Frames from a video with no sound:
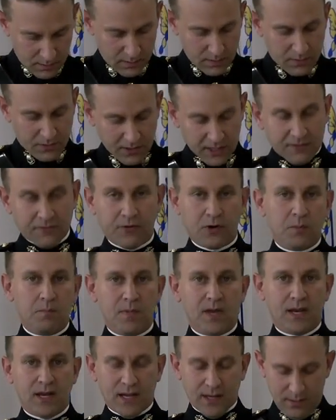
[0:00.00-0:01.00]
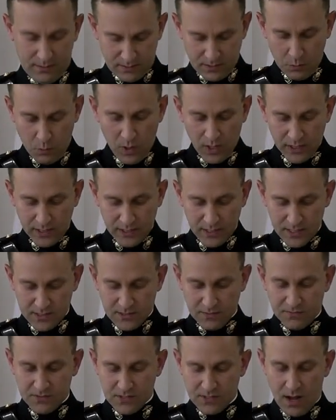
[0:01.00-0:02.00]
Think for a minute the willingness
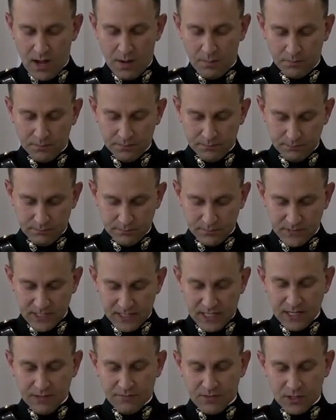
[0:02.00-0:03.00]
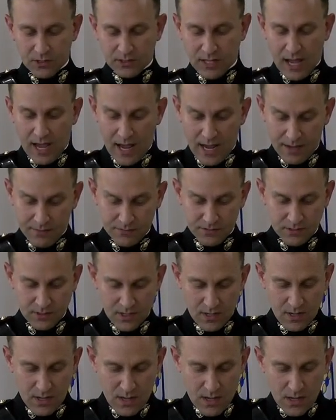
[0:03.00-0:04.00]
of some to give their lives
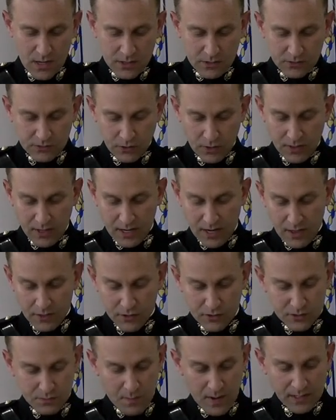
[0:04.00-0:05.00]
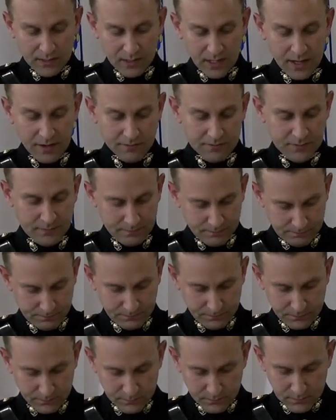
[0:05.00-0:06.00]
so that others might live.
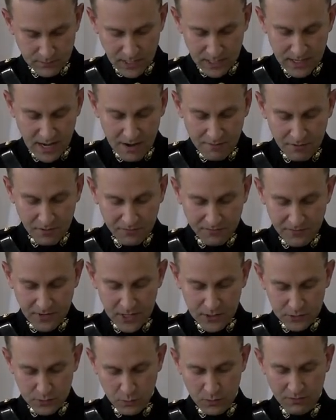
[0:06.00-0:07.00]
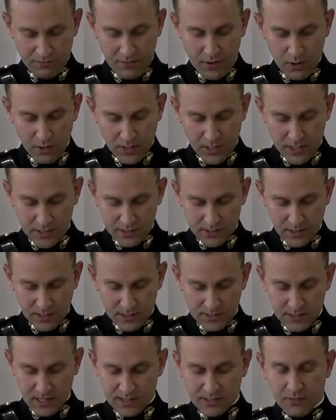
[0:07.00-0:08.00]
It never fails to evoke us in a
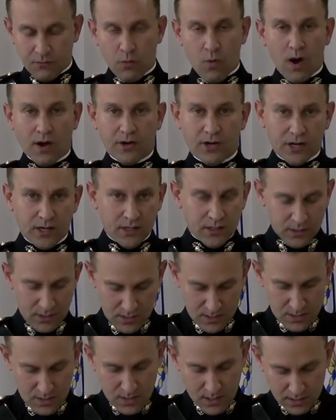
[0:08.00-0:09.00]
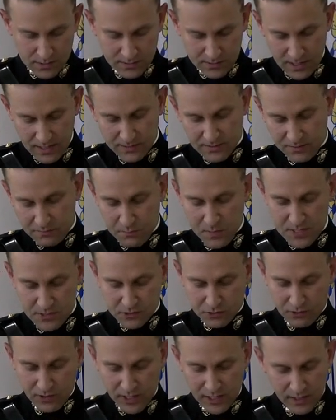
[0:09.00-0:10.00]
sense of wonder, a sense of
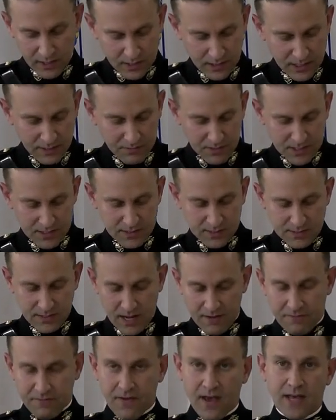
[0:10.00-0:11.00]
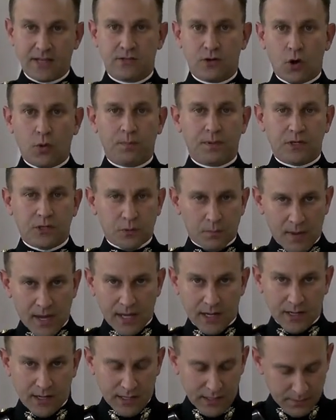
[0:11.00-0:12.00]
mystery, and even a steadfast hope in
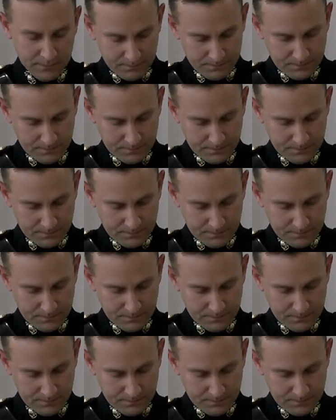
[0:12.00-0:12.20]
humanity.